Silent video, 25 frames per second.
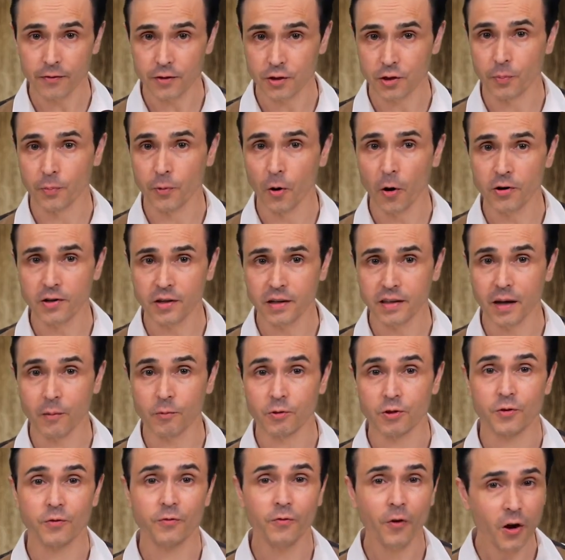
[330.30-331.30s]
is a protein that
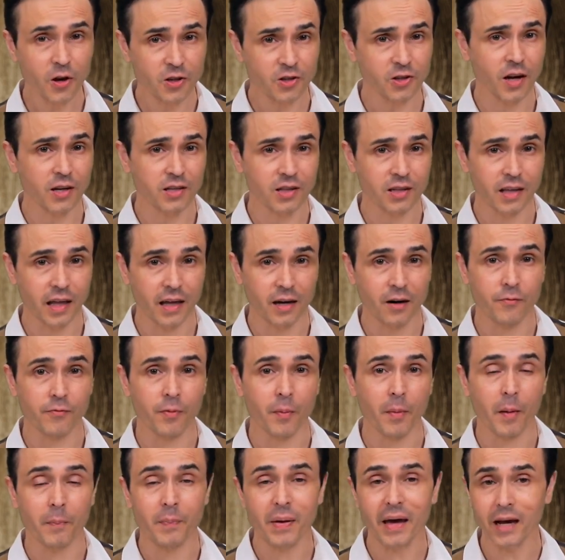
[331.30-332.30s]
was first isolated
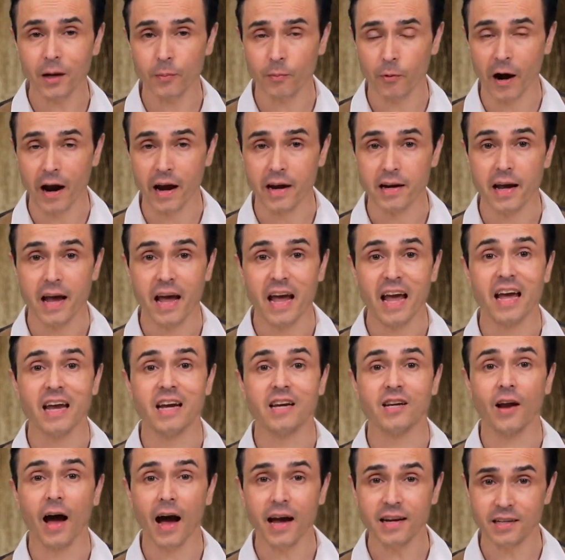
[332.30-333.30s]
from a pig brain
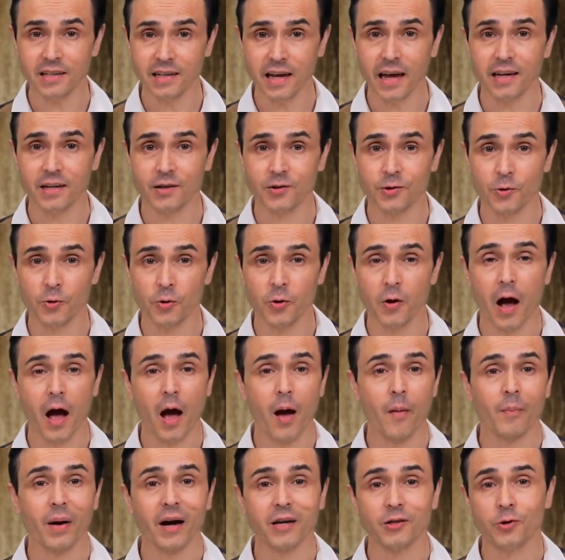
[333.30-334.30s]
in 1982
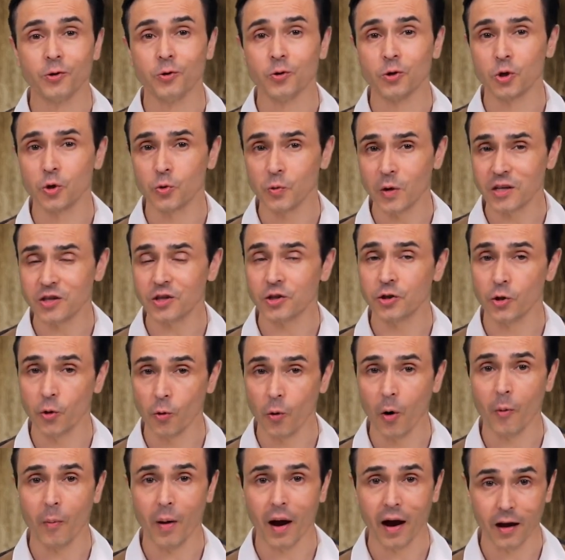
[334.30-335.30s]
by two Swiss
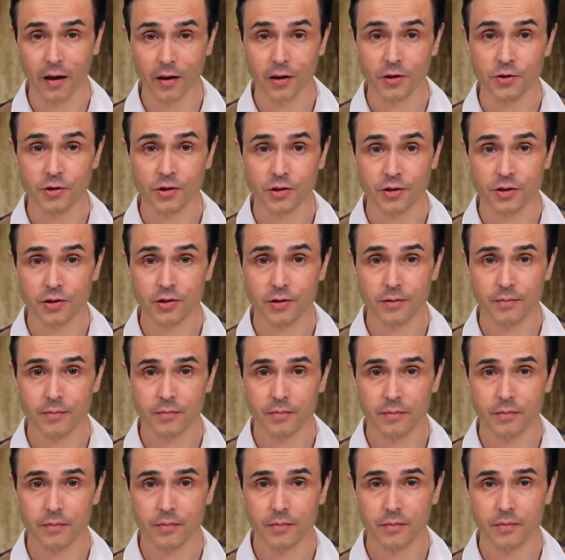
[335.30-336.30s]
neurobiologists.
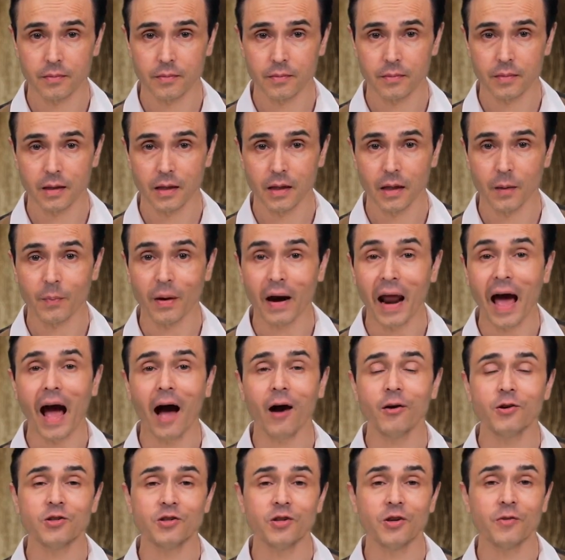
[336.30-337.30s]
But
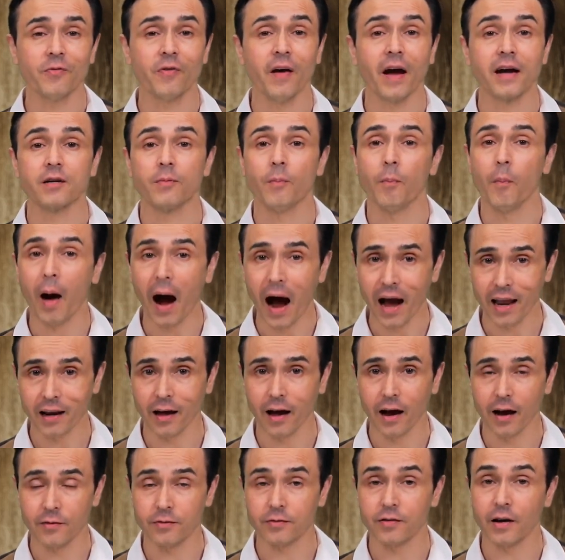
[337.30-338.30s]
how does it affect my
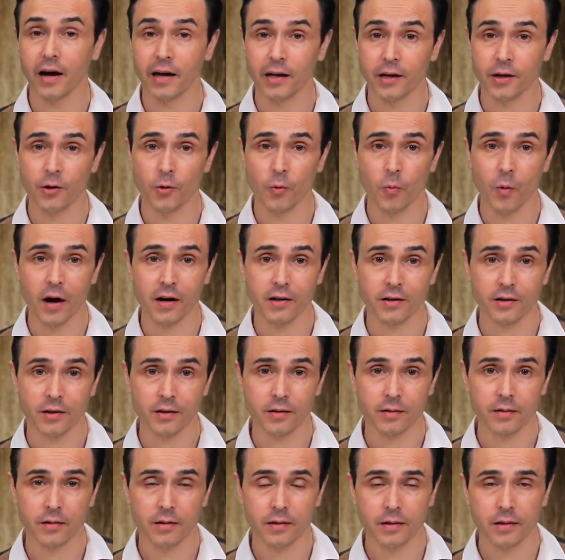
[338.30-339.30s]
life, I hear you wonder?
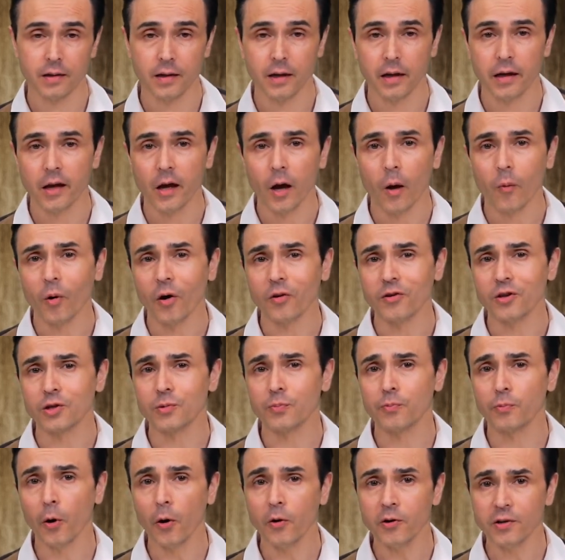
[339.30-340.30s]
Well, this
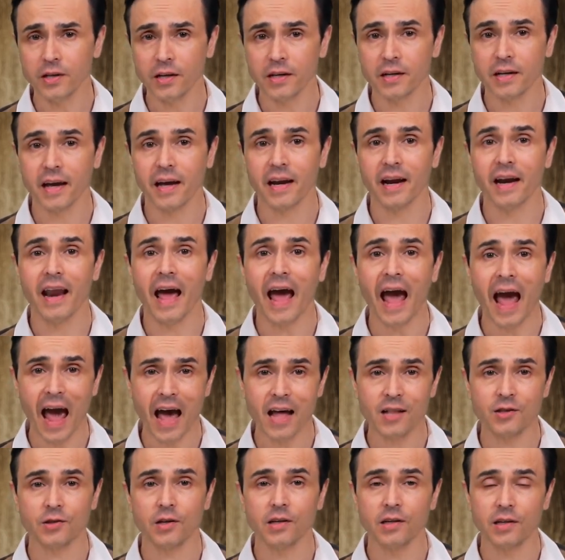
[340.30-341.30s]
protein can
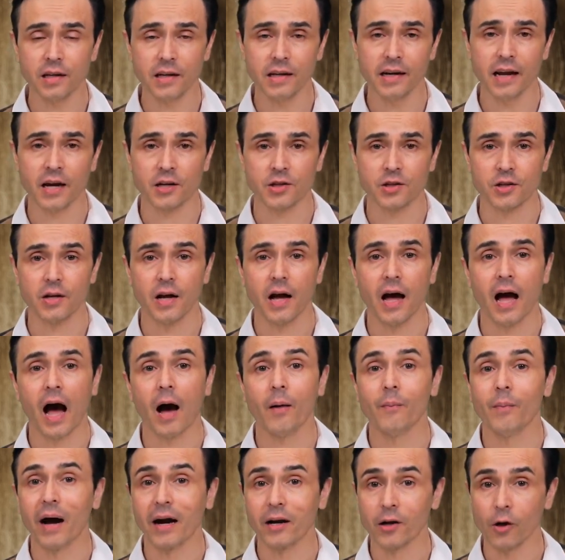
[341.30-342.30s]
enhance interconnection
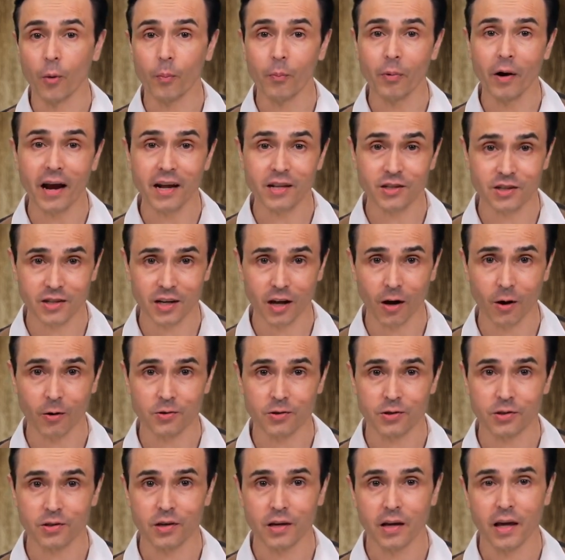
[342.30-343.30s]
among your brain
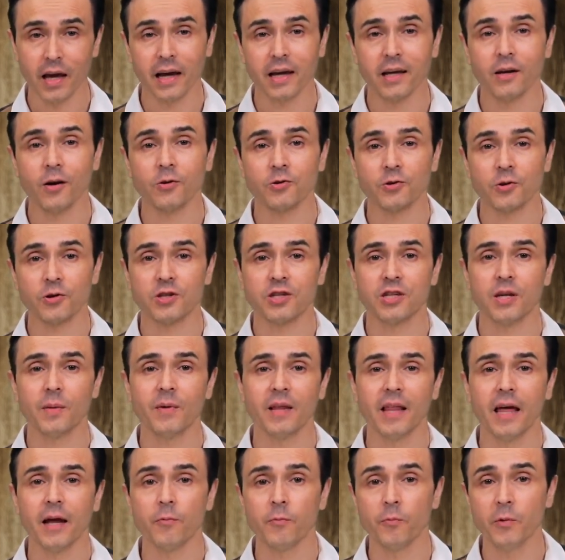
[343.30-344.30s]
cells. It can also
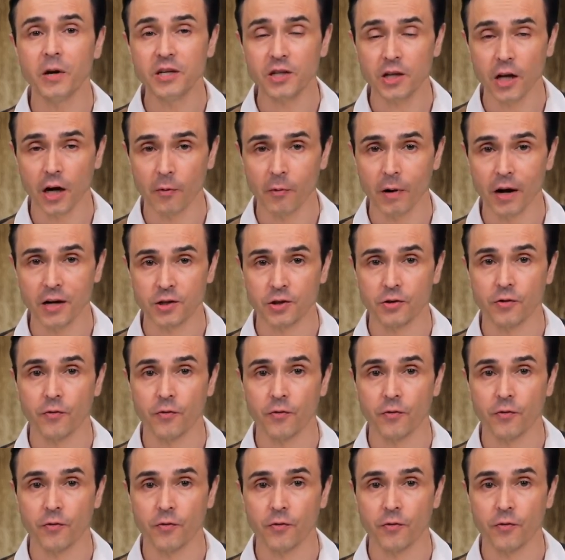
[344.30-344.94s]
stimulate regeneration